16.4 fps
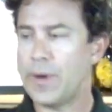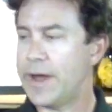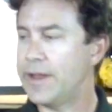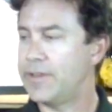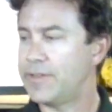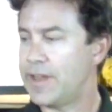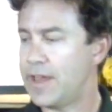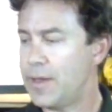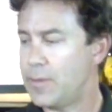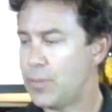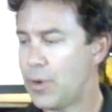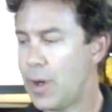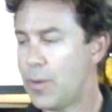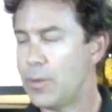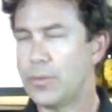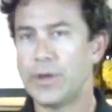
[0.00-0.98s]
I'd say
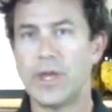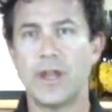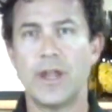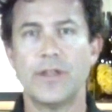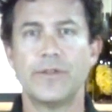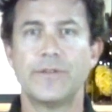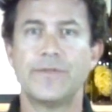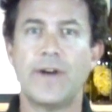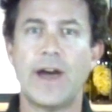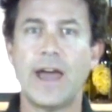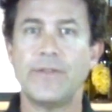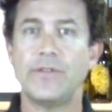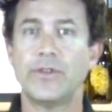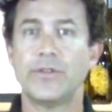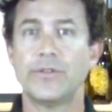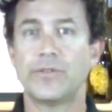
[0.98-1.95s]
probably another
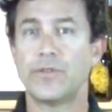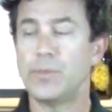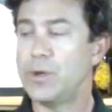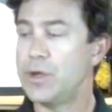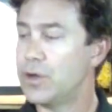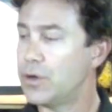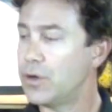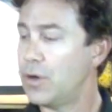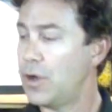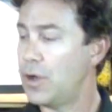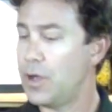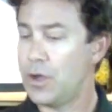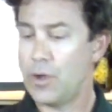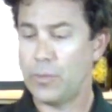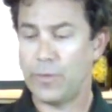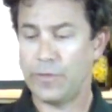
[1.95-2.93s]
5 years from here
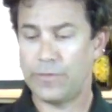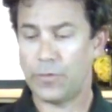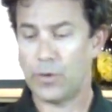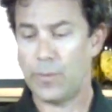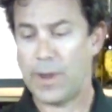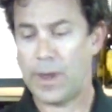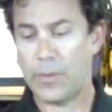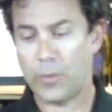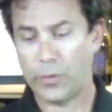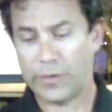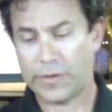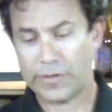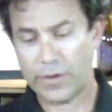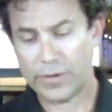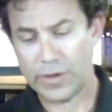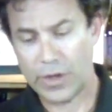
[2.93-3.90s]
before maybe we
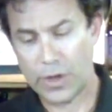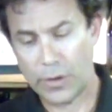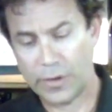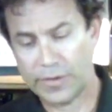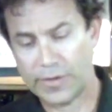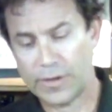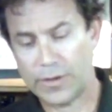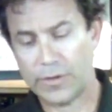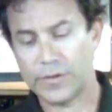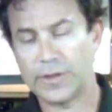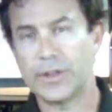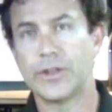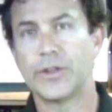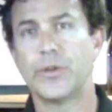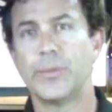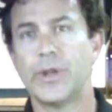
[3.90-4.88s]
start to notice that there's a
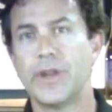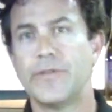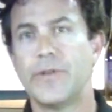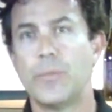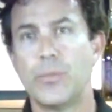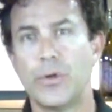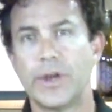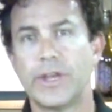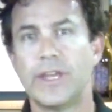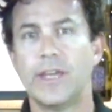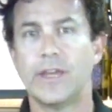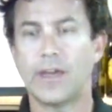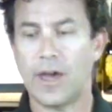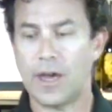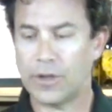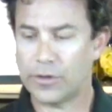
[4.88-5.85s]
little bit of a
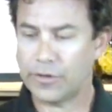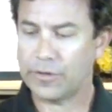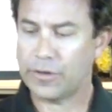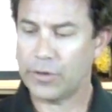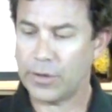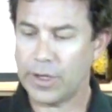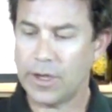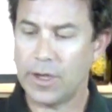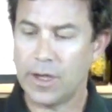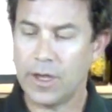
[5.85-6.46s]
bricking color to it,